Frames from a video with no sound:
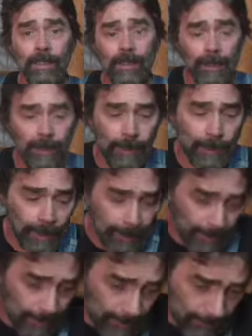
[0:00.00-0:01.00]

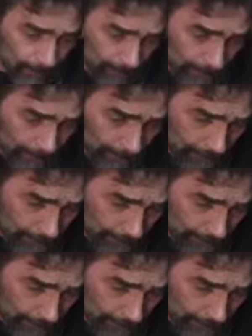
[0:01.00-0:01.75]
Nobody speaks.